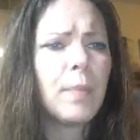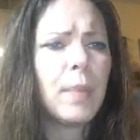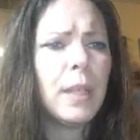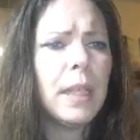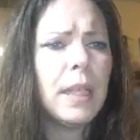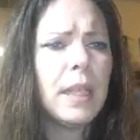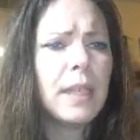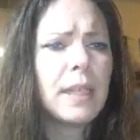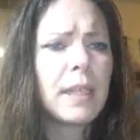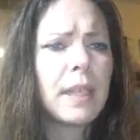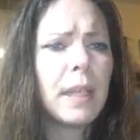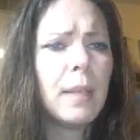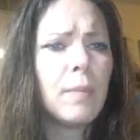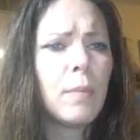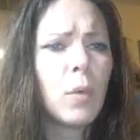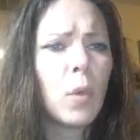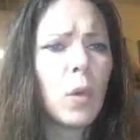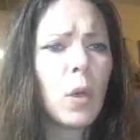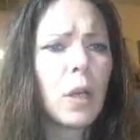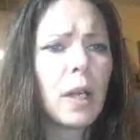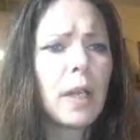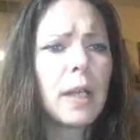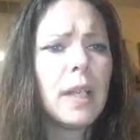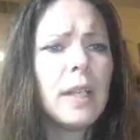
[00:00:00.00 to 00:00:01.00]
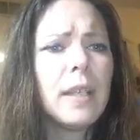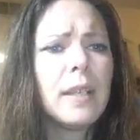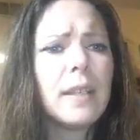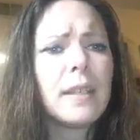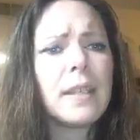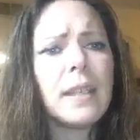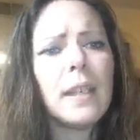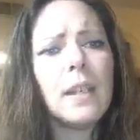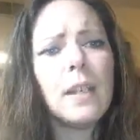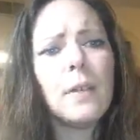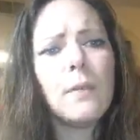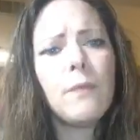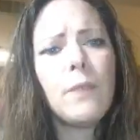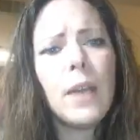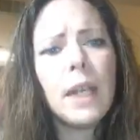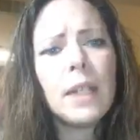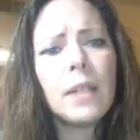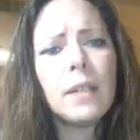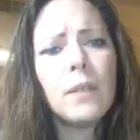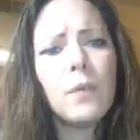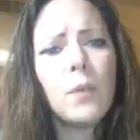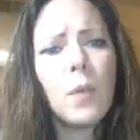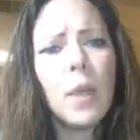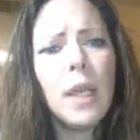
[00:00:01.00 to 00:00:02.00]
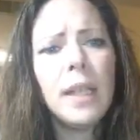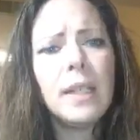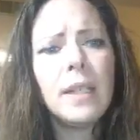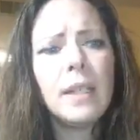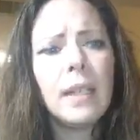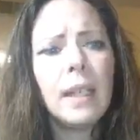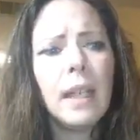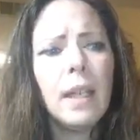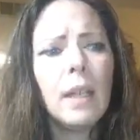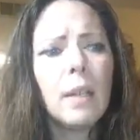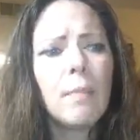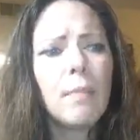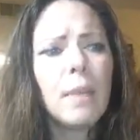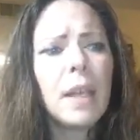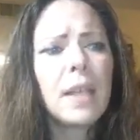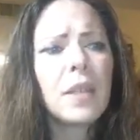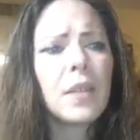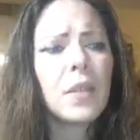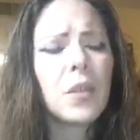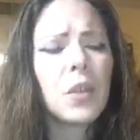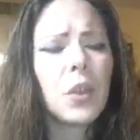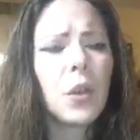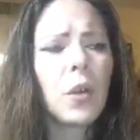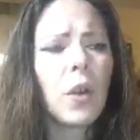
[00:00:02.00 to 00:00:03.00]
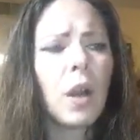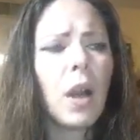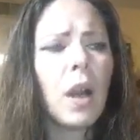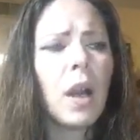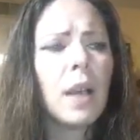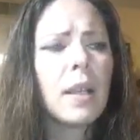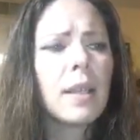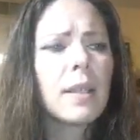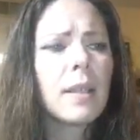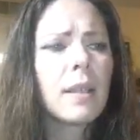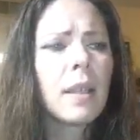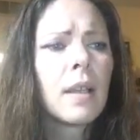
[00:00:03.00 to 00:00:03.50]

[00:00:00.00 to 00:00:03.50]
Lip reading: pins, and more is an effective way to get a message across.